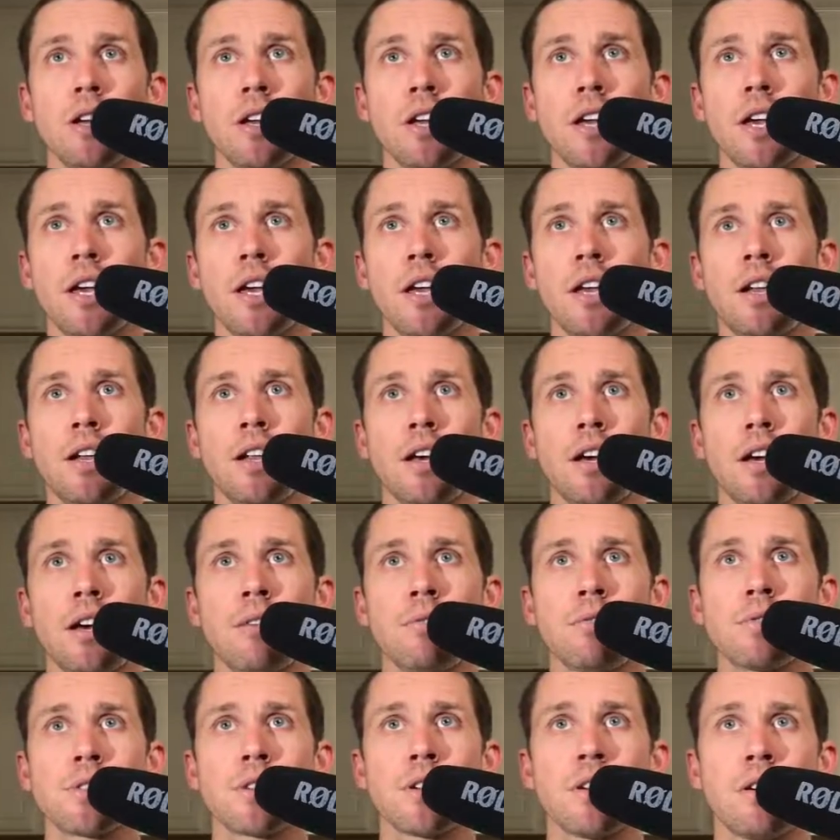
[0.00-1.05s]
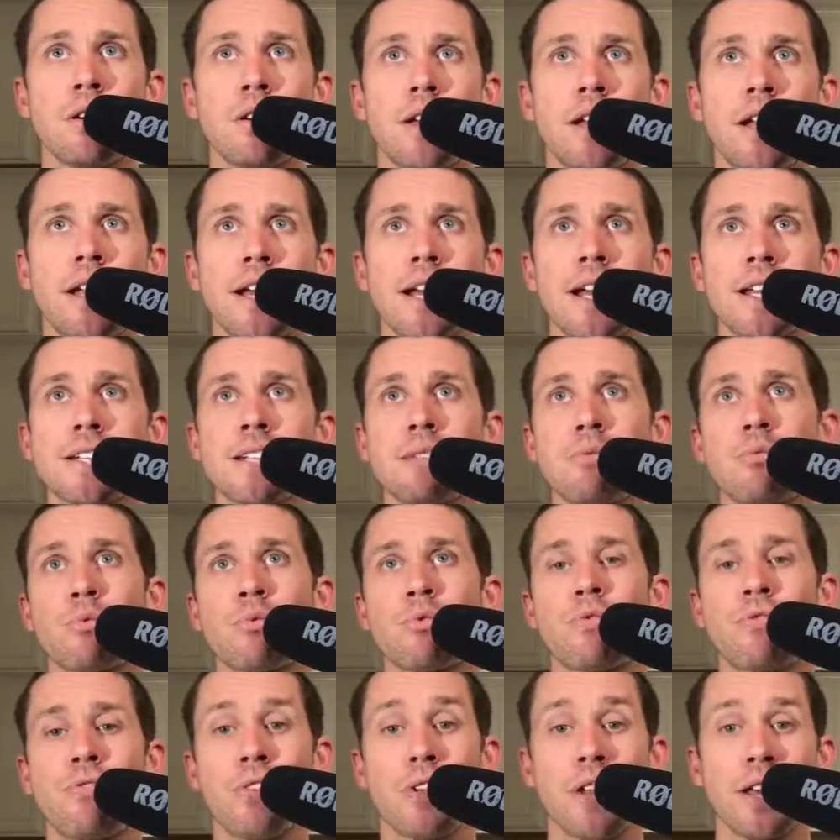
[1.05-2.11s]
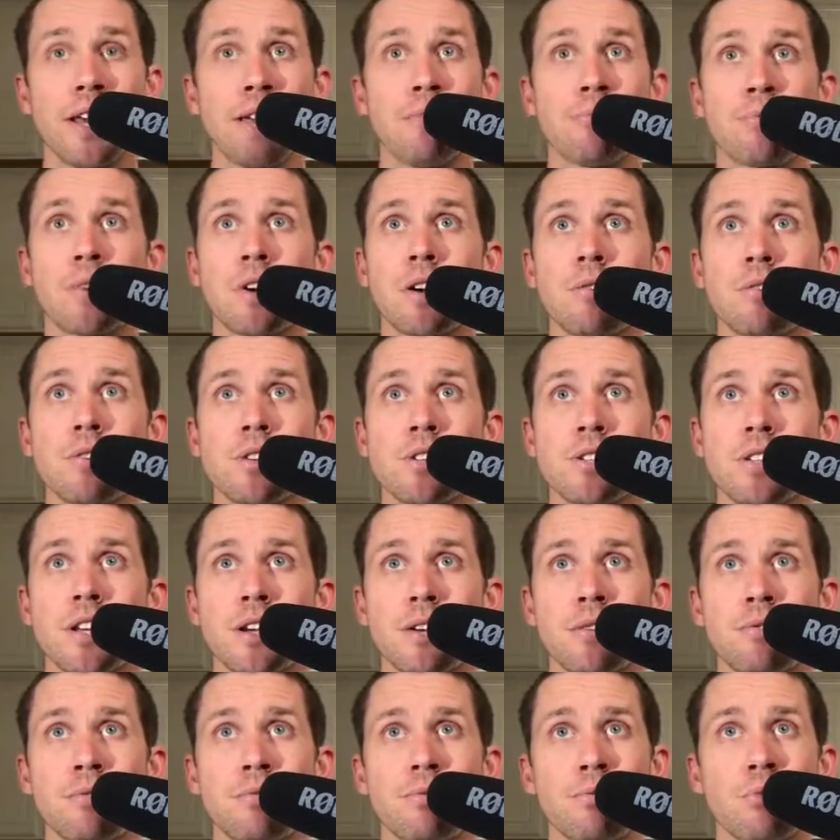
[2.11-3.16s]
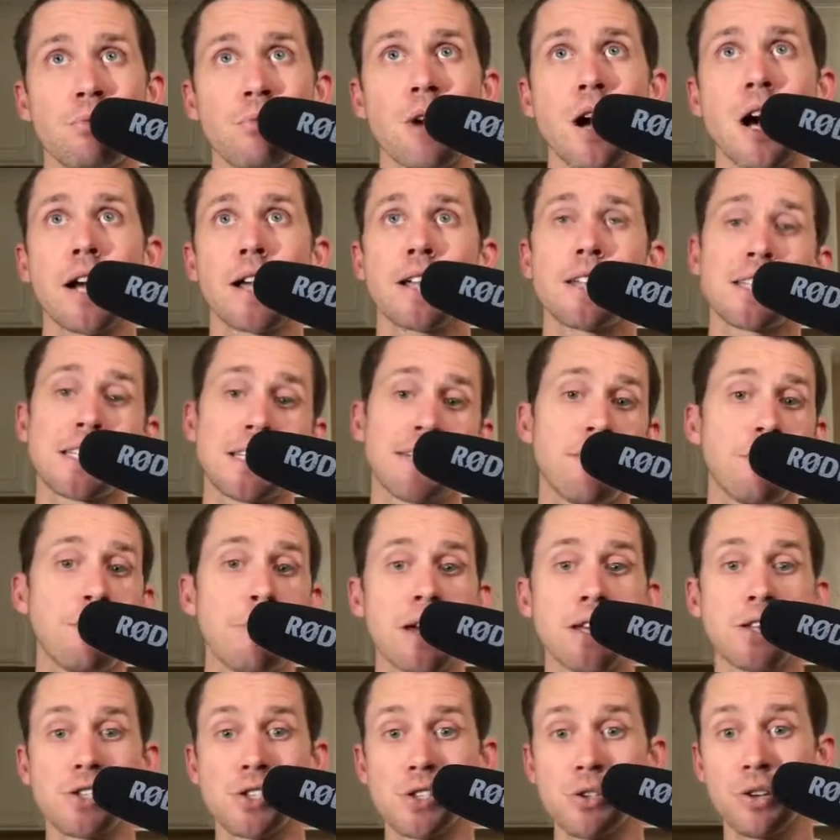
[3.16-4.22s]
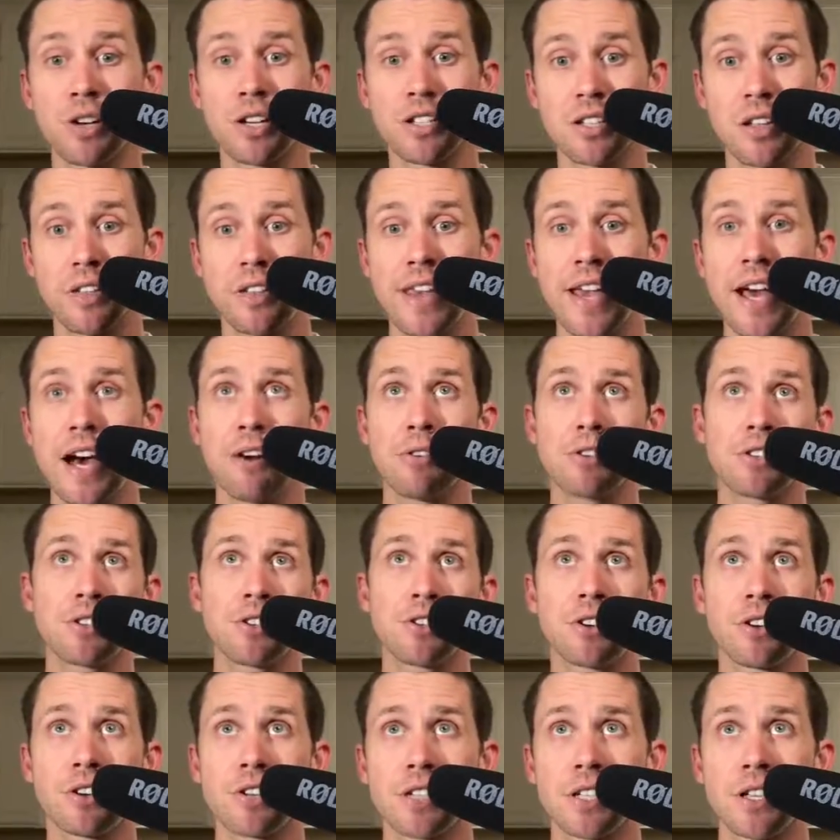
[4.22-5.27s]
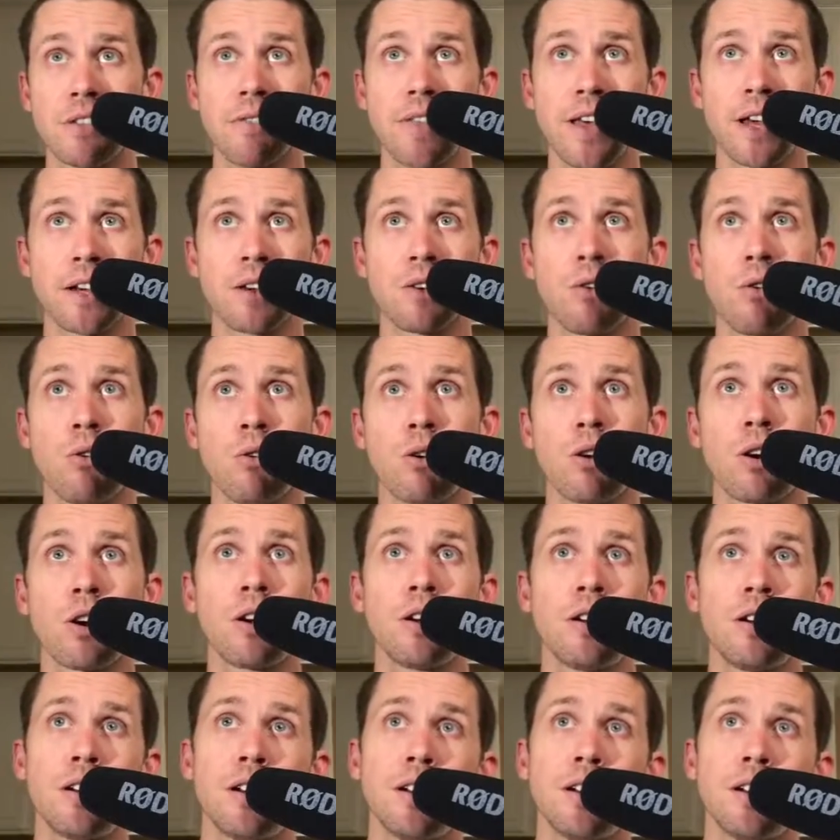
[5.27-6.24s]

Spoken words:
And and I got some flamethrowers there, rocking some of my Zookas on the outskirts of that core.